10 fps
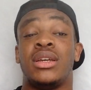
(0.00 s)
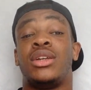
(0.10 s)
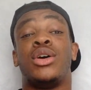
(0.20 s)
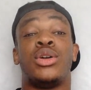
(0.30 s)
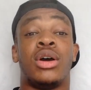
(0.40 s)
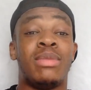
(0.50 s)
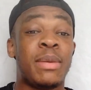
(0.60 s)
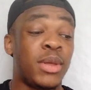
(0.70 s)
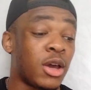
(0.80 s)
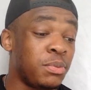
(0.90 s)
You don't know,
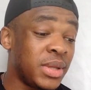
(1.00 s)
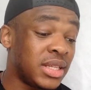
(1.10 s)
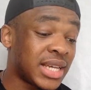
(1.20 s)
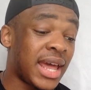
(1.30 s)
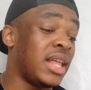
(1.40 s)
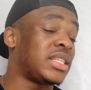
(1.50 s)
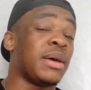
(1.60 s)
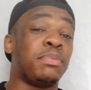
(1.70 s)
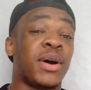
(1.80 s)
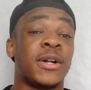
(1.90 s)
maybe it could be Tiny
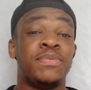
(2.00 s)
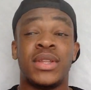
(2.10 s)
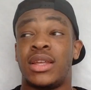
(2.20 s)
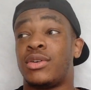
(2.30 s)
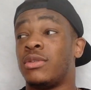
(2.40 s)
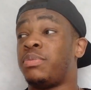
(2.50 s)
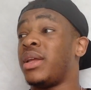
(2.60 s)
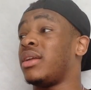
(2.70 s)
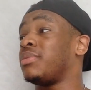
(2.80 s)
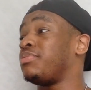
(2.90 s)
Temper, it could
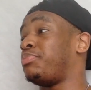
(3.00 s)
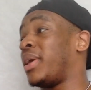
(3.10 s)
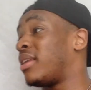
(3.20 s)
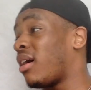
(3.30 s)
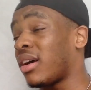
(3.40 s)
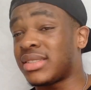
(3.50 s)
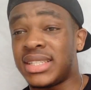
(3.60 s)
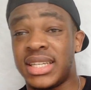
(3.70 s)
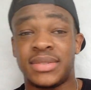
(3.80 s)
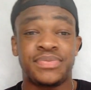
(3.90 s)
be Big
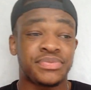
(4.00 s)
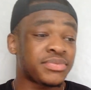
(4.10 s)
Nasty,